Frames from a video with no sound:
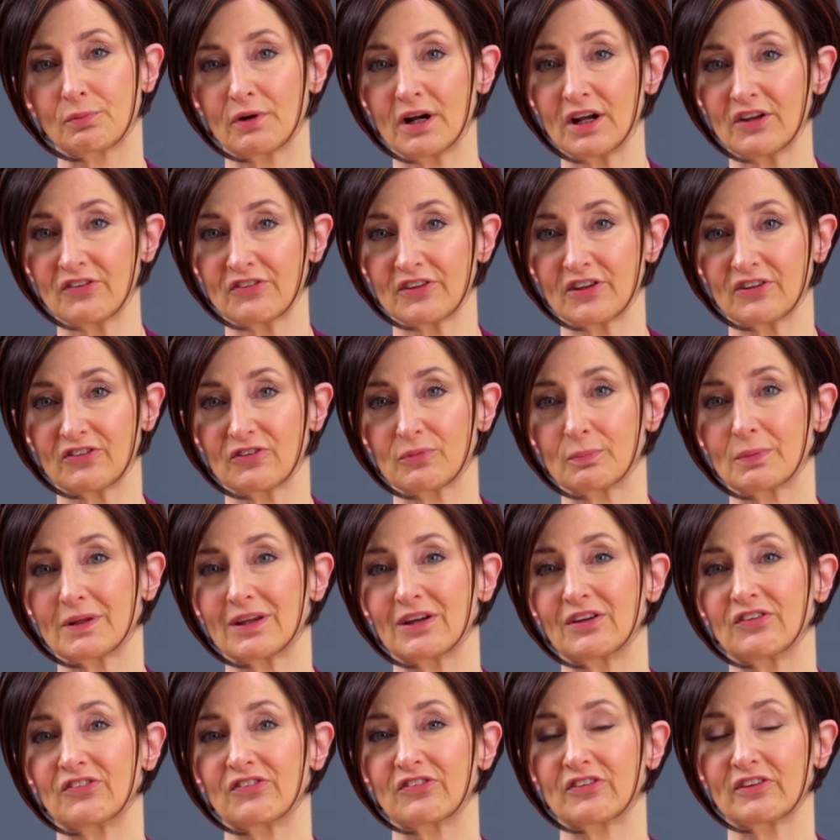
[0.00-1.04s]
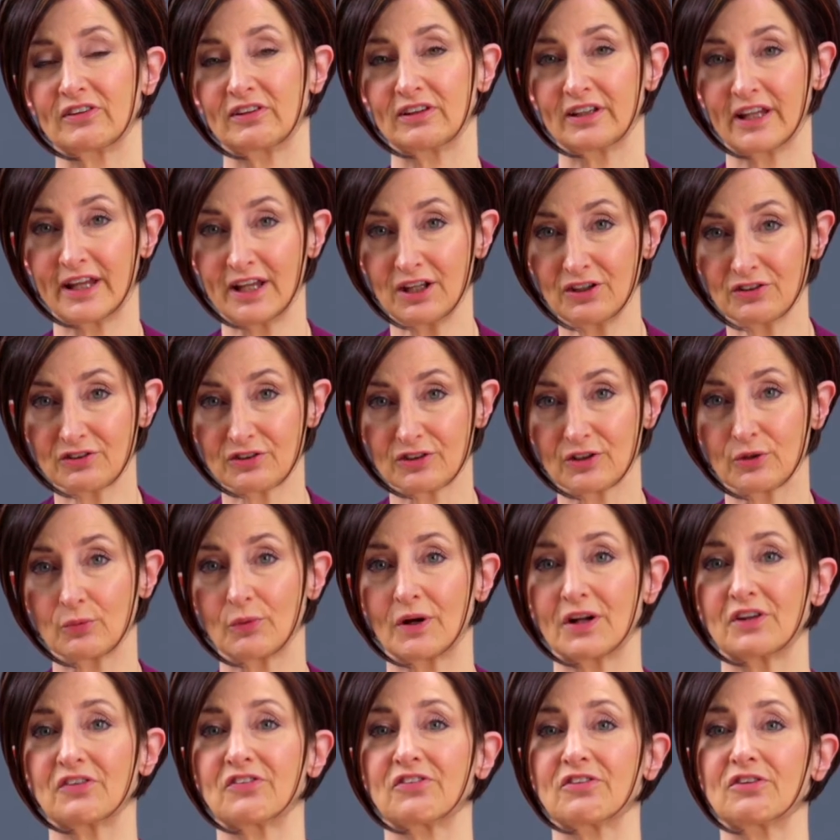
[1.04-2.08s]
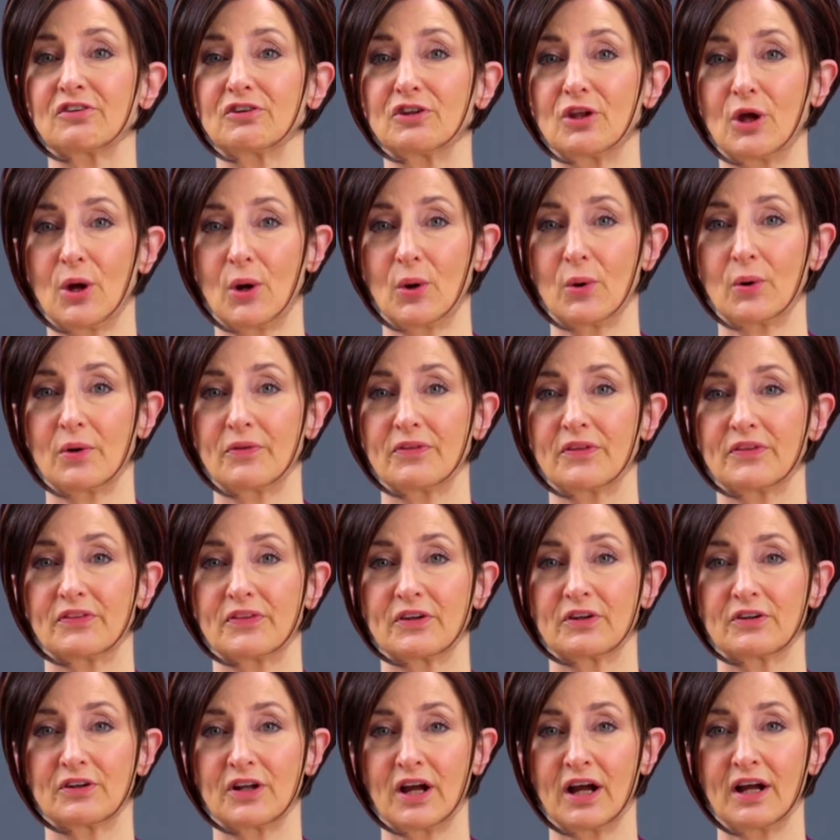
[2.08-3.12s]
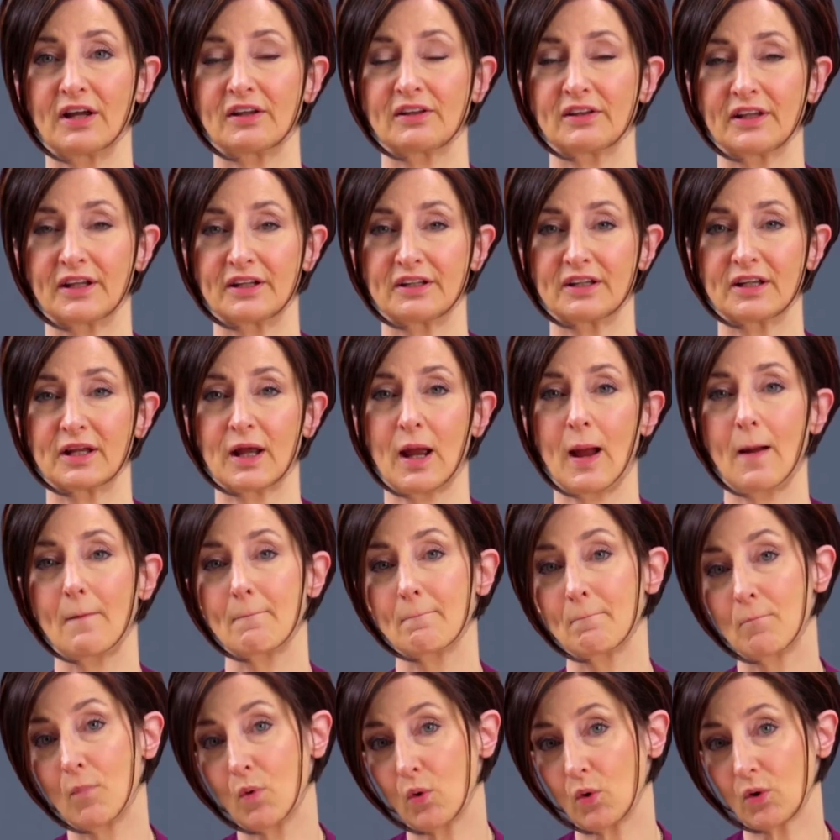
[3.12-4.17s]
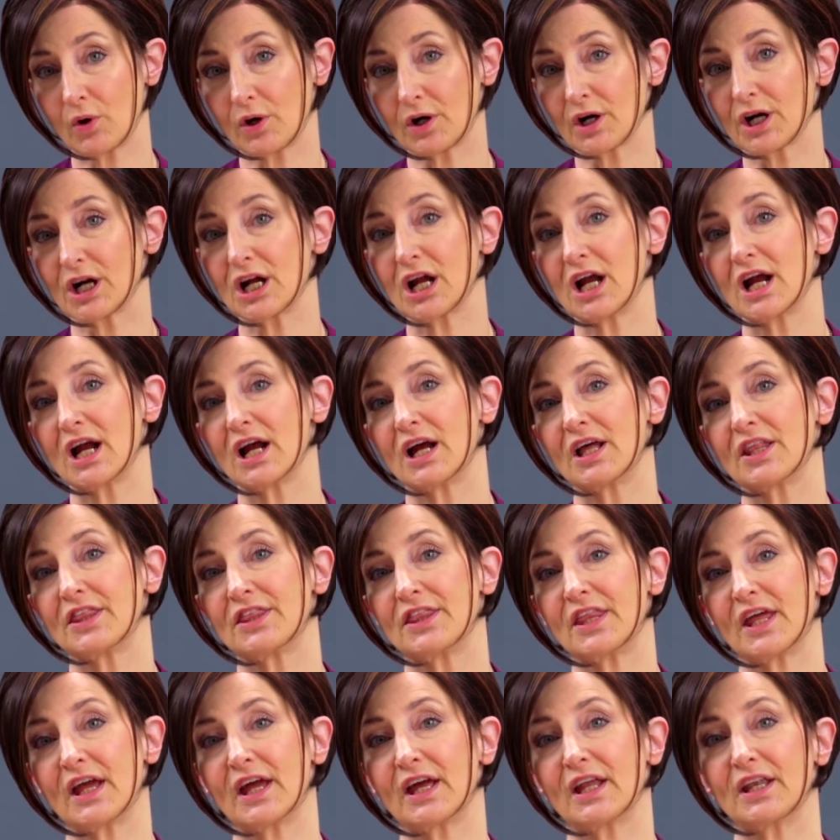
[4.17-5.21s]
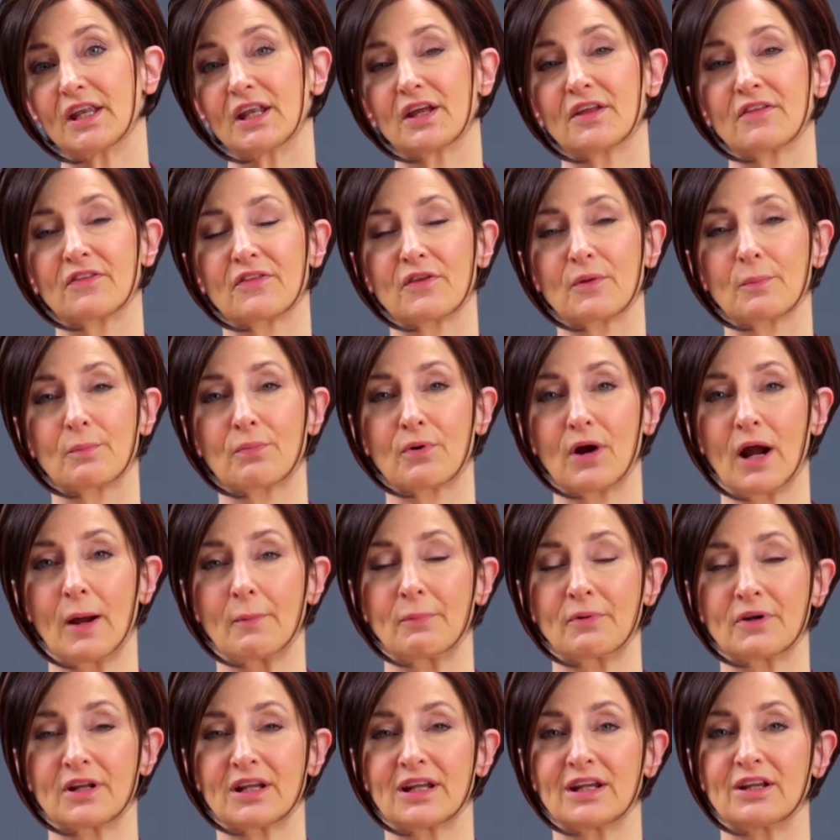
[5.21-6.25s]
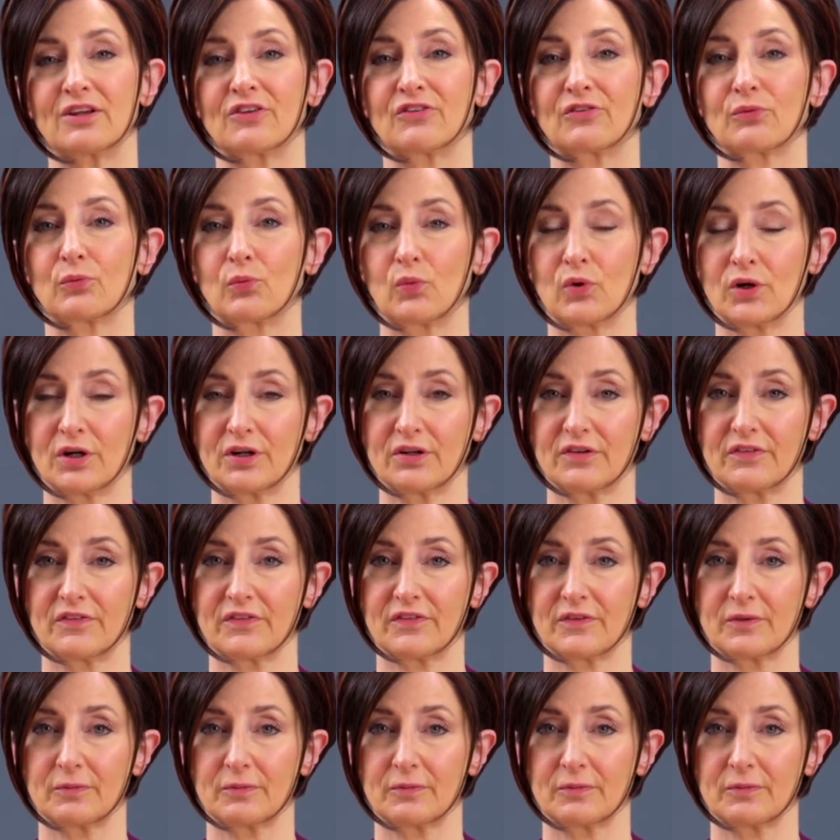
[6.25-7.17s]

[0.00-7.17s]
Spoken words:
process because the lender wants to know that they're not lending more than the property is worth.